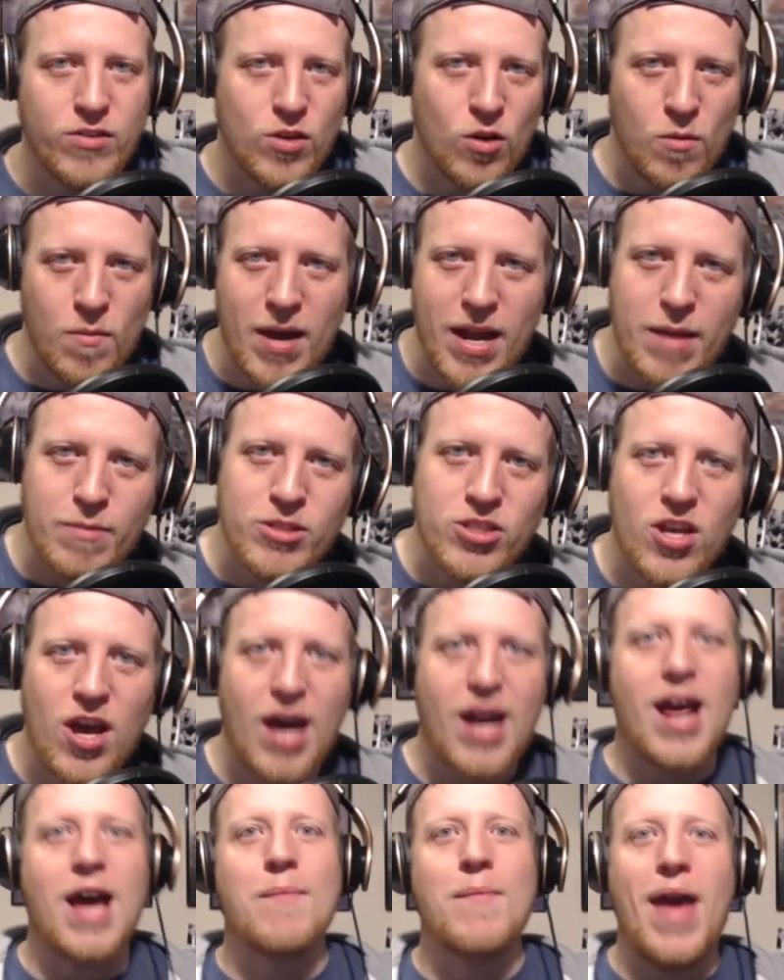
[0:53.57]
So my name's
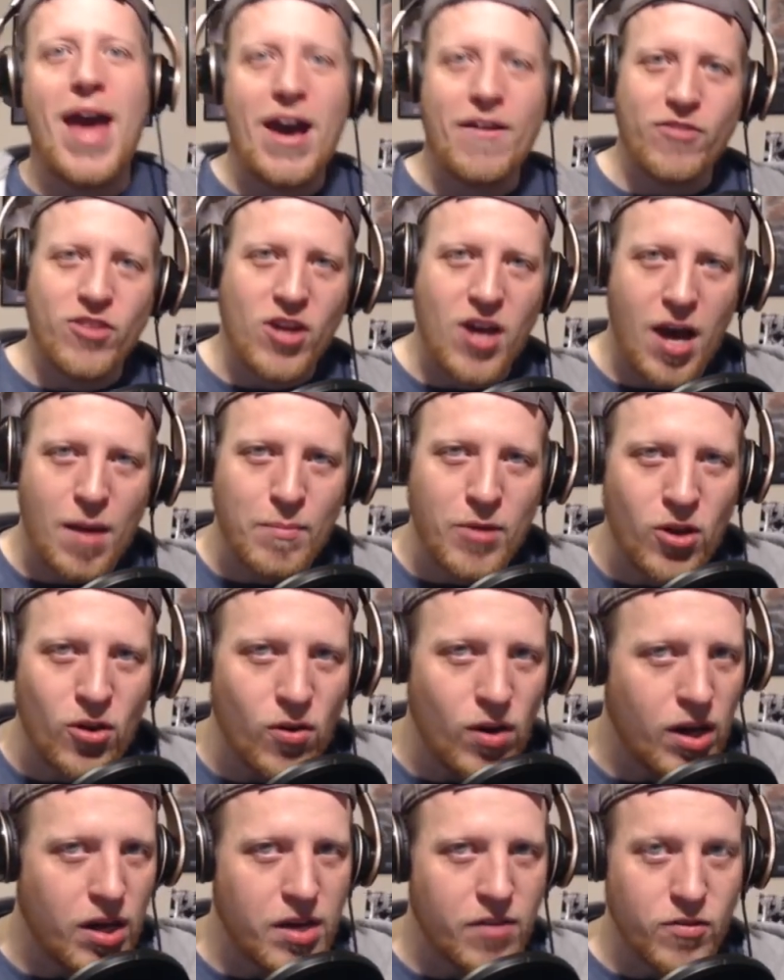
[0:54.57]
Scott. I'm half the
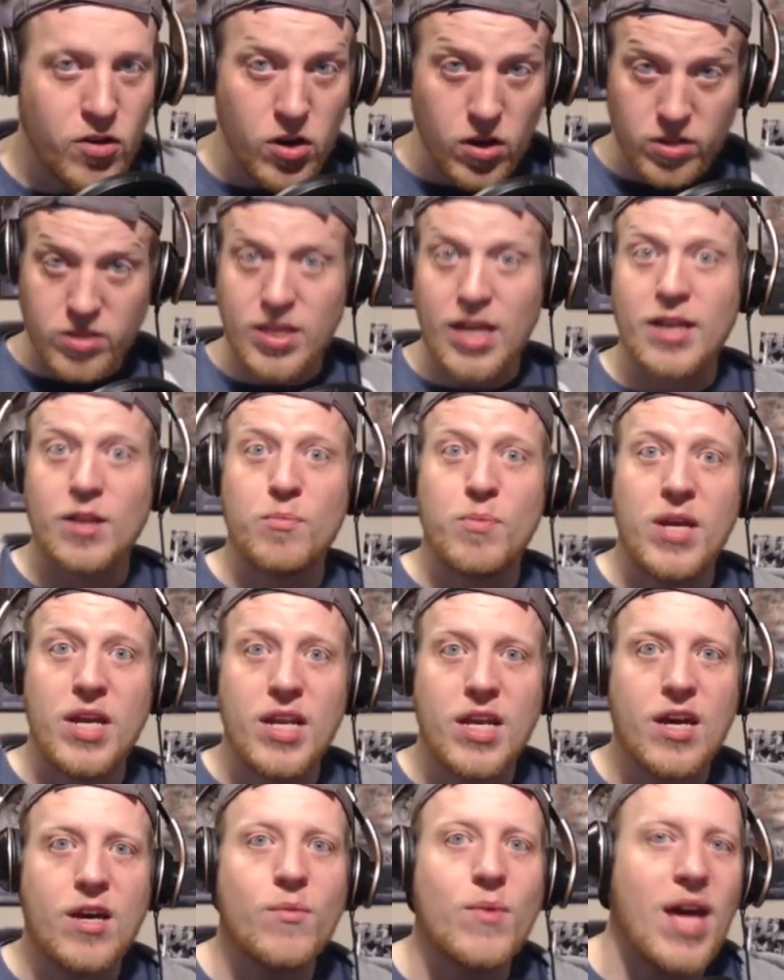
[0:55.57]
combo of
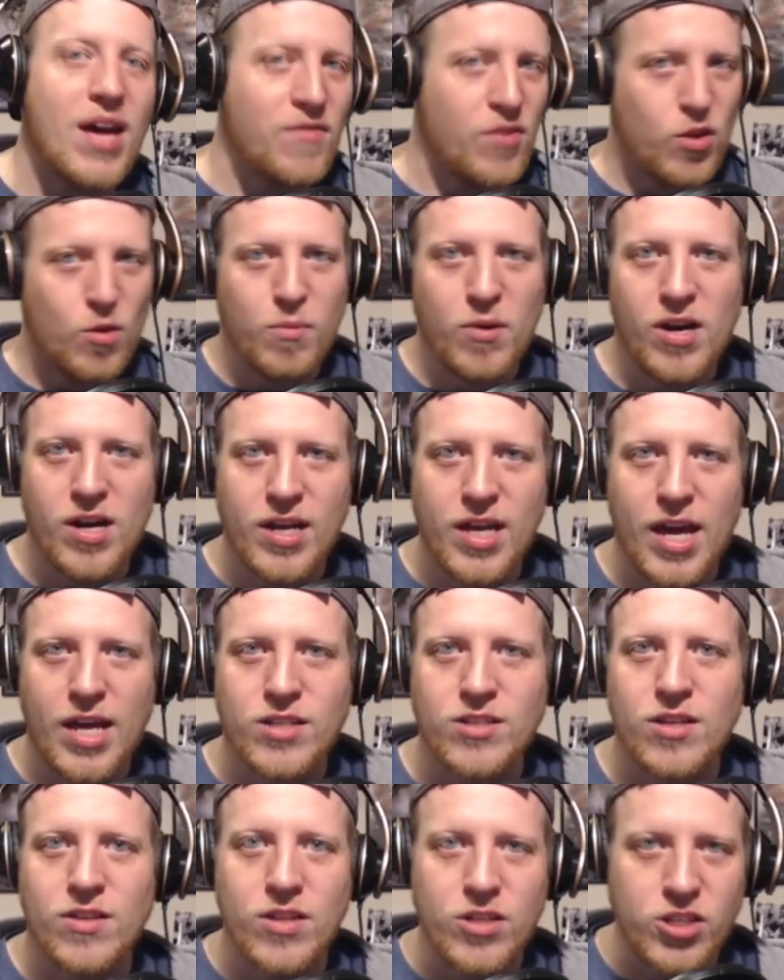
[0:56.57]
Nerdcyclopedia. We have other
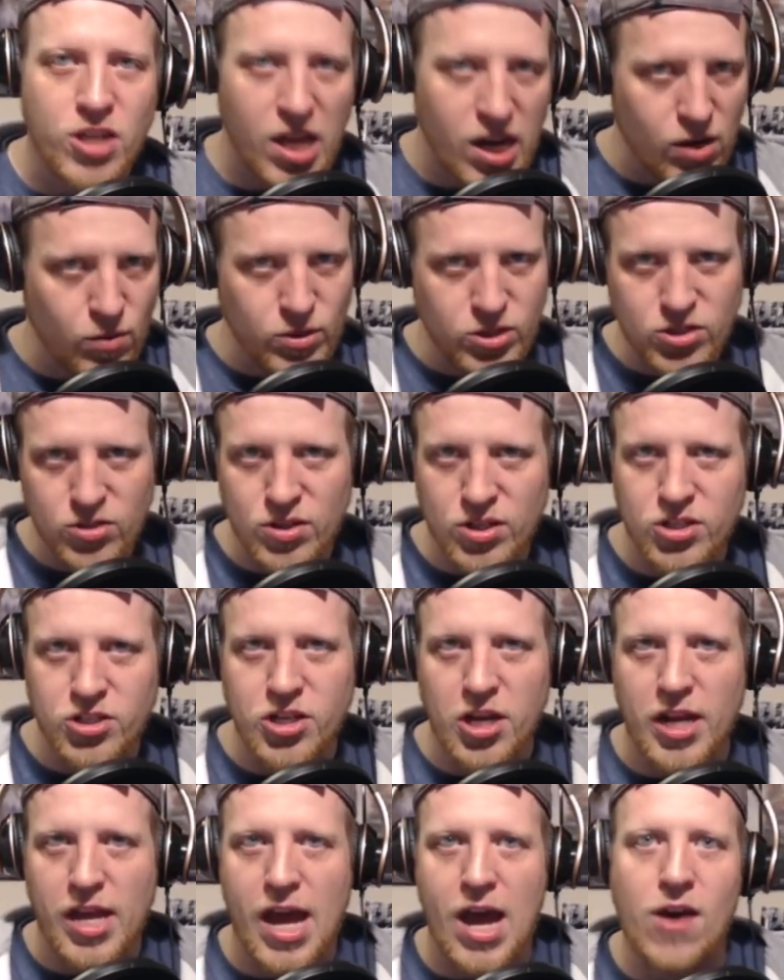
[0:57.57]
podcasts on the channel which you can
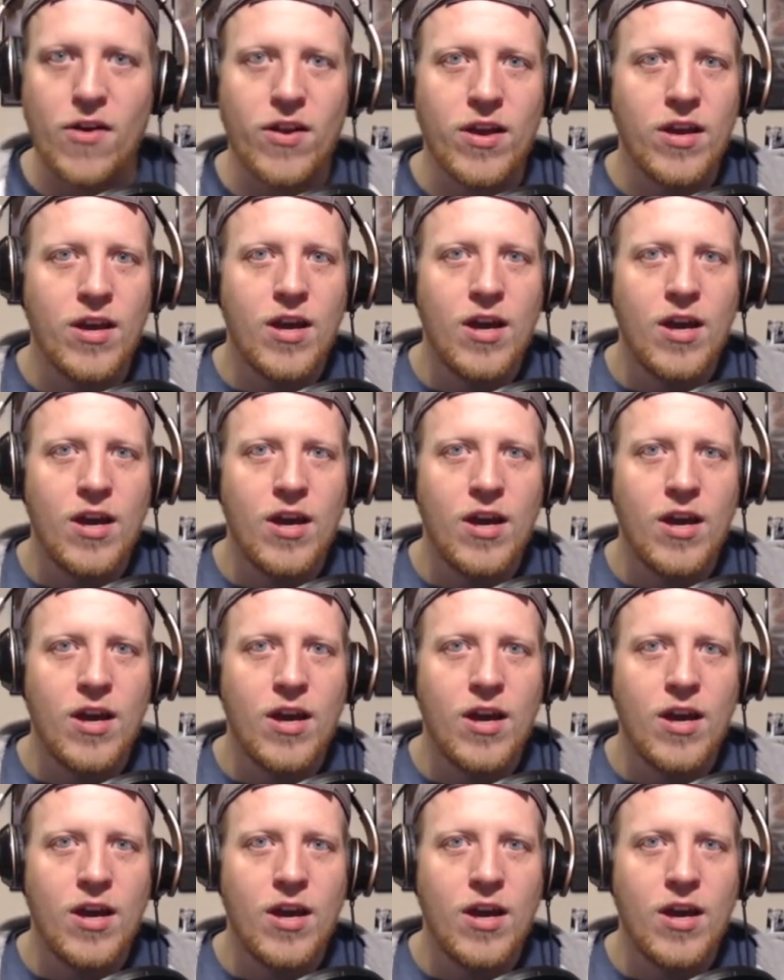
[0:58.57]
check out.